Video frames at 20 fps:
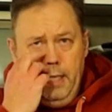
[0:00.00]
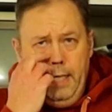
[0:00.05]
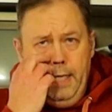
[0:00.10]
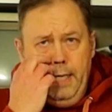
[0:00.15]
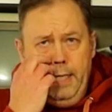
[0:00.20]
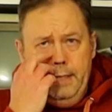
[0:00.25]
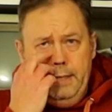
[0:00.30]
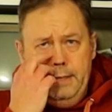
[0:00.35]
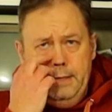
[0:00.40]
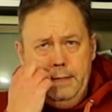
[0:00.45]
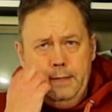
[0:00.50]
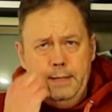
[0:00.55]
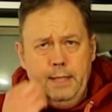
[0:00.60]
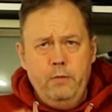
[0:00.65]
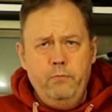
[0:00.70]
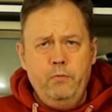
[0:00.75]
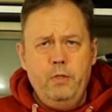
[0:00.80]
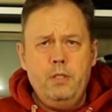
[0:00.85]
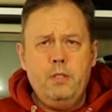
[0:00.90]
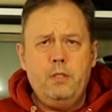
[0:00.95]
And
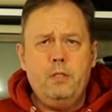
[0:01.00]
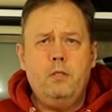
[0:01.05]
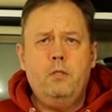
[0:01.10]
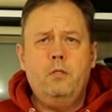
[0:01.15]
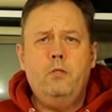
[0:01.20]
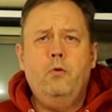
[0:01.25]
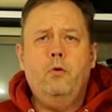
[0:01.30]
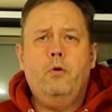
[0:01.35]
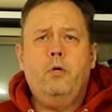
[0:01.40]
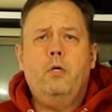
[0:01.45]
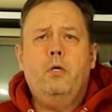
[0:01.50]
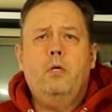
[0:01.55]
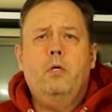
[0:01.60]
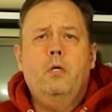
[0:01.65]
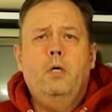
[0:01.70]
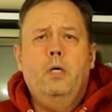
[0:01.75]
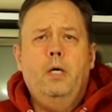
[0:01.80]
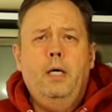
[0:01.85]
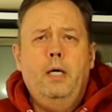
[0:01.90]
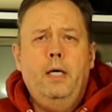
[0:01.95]
then we took
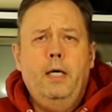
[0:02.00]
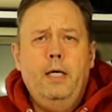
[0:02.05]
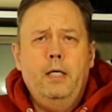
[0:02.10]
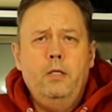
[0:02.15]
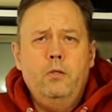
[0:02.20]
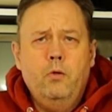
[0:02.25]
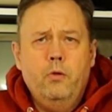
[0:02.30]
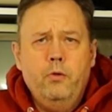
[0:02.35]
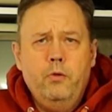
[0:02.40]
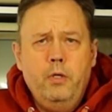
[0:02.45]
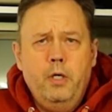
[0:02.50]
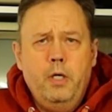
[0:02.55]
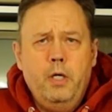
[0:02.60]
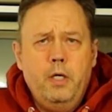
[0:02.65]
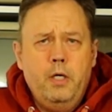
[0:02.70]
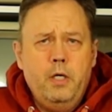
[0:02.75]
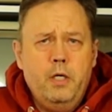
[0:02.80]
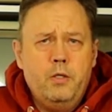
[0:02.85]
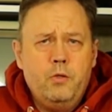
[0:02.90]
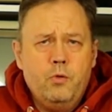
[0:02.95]

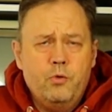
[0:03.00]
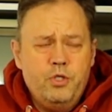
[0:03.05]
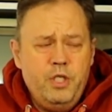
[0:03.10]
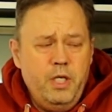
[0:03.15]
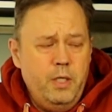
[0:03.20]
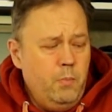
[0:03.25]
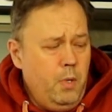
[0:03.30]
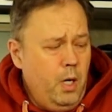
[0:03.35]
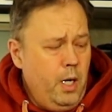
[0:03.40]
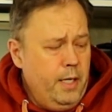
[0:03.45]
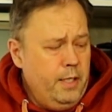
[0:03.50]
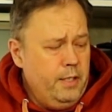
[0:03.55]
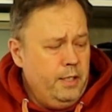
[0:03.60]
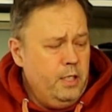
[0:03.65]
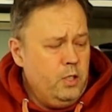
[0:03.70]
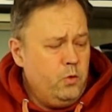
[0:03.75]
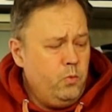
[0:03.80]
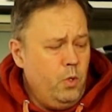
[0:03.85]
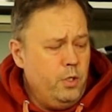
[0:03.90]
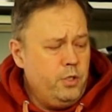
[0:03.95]
another Toshiba, and
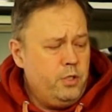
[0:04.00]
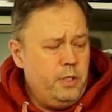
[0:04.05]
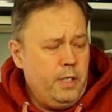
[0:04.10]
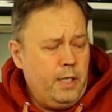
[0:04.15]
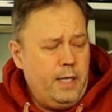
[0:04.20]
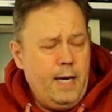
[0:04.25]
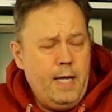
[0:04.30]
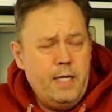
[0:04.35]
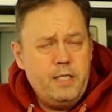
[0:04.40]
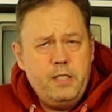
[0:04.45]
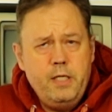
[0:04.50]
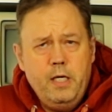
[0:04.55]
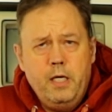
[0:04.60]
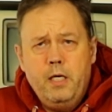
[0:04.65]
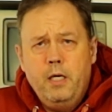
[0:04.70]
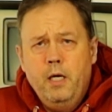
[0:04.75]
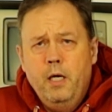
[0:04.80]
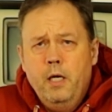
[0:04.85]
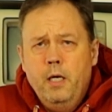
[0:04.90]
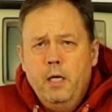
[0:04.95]
this was the
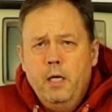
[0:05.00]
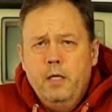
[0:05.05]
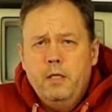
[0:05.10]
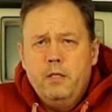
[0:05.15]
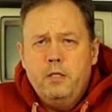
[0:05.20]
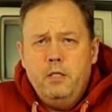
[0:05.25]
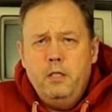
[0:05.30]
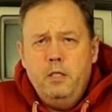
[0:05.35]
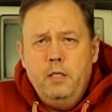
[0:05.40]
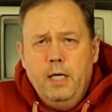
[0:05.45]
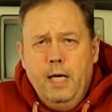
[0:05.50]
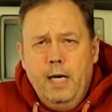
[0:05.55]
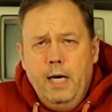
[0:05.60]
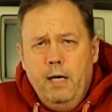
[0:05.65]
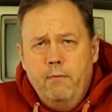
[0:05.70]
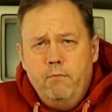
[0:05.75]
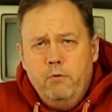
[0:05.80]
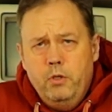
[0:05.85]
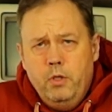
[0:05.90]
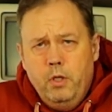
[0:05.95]
classic
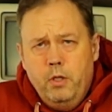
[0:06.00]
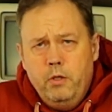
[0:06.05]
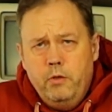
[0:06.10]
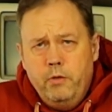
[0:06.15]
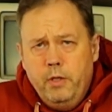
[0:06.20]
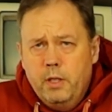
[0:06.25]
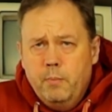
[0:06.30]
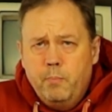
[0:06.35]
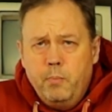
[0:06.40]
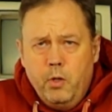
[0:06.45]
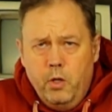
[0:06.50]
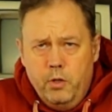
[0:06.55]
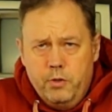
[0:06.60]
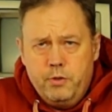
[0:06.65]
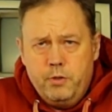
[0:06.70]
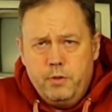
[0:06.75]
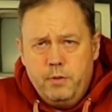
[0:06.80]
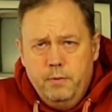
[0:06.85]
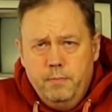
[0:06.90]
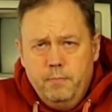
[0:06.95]
T1100
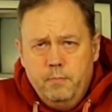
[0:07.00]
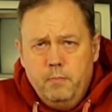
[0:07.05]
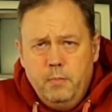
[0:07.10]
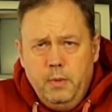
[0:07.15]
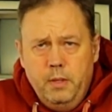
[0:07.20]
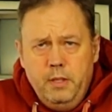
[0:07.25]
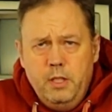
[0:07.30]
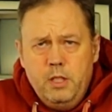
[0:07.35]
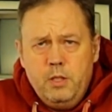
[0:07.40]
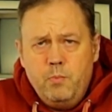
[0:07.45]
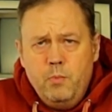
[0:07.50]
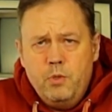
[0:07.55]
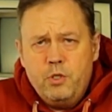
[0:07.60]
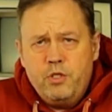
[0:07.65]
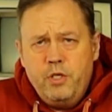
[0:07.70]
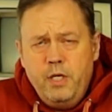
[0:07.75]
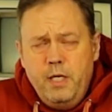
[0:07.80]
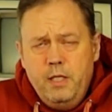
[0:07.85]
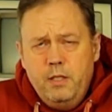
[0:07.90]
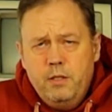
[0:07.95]
Plus. And these
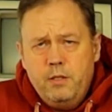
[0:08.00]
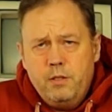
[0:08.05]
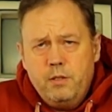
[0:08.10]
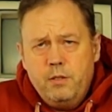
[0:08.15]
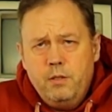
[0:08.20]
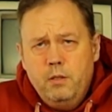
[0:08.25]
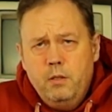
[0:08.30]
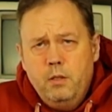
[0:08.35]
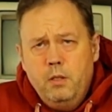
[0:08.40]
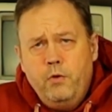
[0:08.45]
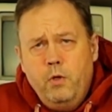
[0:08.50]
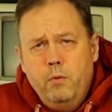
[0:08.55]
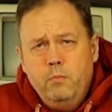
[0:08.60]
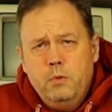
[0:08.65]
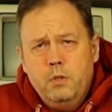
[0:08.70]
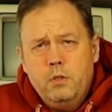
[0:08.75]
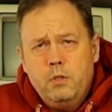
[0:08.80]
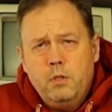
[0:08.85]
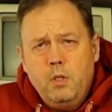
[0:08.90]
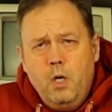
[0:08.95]
machines from
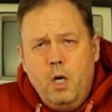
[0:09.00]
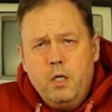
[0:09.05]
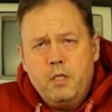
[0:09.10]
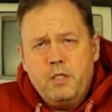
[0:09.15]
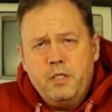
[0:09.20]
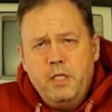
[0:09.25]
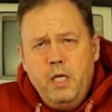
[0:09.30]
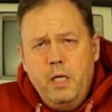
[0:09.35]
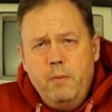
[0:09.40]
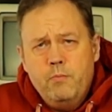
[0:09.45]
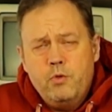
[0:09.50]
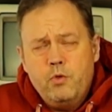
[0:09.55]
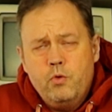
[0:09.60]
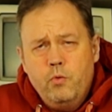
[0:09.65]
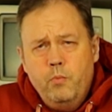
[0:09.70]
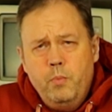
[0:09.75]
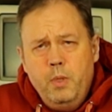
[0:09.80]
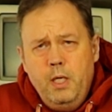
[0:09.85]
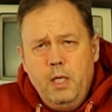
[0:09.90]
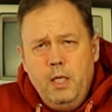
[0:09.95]
the start seems to
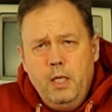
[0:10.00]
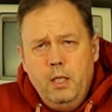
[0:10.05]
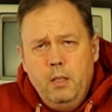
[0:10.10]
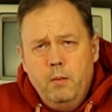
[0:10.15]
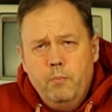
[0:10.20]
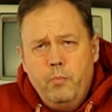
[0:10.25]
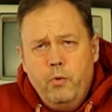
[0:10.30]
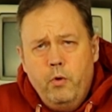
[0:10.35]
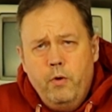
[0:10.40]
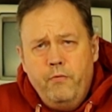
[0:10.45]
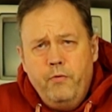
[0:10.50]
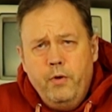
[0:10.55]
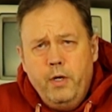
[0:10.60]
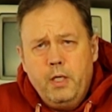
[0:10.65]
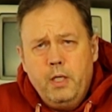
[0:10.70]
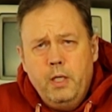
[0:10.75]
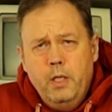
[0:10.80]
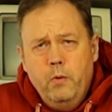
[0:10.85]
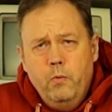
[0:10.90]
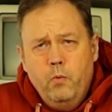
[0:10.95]
be in
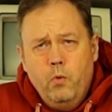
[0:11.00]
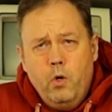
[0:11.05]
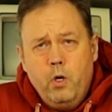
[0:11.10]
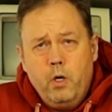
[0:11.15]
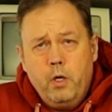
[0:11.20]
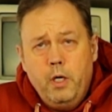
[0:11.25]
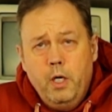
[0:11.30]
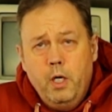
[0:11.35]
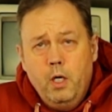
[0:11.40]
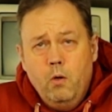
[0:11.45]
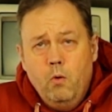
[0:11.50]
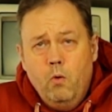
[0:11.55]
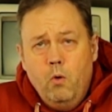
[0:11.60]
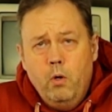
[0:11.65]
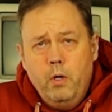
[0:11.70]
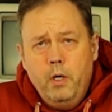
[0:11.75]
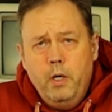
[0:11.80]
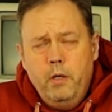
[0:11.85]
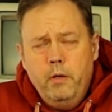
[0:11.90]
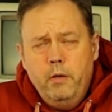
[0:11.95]
perfectly working
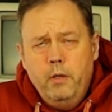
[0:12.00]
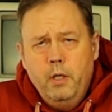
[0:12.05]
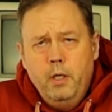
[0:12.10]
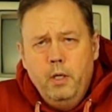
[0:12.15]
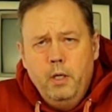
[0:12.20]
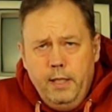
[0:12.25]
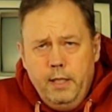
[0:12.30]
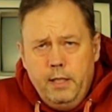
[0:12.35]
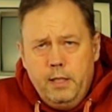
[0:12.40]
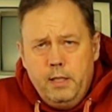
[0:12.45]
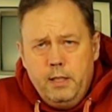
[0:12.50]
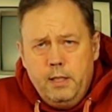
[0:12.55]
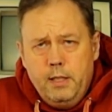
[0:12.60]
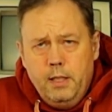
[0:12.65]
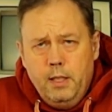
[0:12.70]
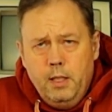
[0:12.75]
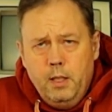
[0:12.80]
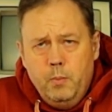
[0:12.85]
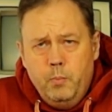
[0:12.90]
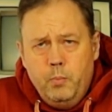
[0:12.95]
order. It
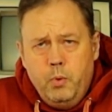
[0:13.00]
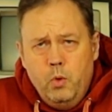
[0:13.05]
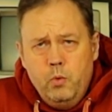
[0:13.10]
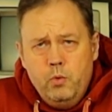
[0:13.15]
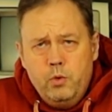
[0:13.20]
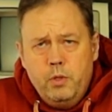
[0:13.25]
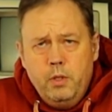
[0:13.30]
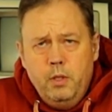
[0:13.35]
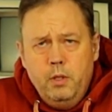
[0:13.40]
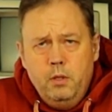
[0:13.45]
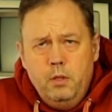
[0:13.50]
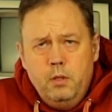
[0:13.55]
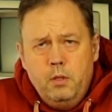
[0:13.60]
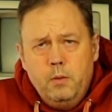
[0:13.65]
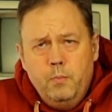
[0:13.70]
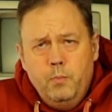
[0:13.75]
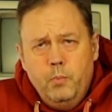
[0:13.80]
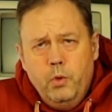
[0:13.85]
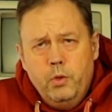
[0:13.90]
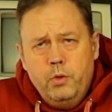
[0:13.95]
posted,
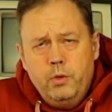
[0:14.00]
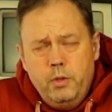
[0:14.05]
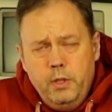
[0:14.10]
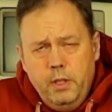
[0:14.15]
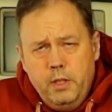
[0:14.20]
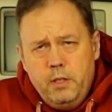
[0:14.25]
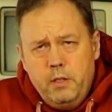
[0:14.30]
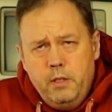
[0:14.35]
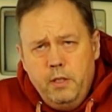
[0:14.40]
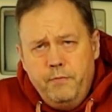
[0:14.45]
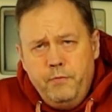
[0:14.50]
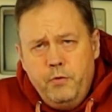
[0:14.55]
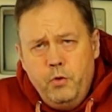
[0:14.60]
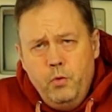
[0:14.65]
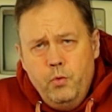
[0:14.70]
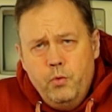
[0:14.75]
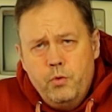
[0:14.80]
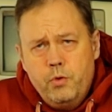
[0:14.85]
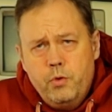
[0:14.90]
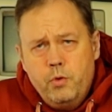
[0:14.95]
but it
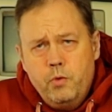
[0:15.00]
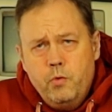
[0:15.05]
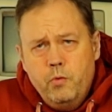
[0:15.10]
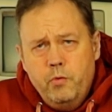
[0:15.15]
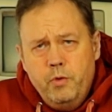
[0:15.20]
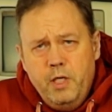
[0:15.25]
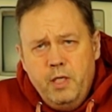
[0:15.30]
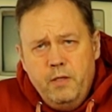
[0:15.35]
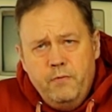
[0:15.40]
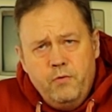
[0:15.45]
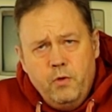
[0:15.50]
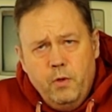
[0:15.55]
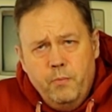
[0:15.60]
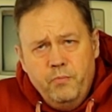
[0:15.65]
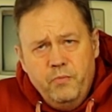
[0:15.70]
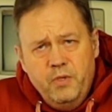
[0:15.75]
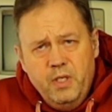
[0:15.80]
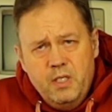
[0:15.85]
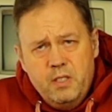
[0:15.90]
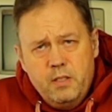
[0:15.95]
refused to read
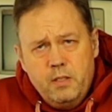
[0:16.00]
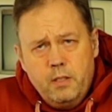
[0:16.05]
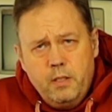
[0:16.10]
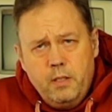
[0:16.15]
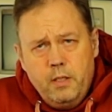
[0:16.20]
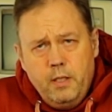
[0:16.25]
from disk.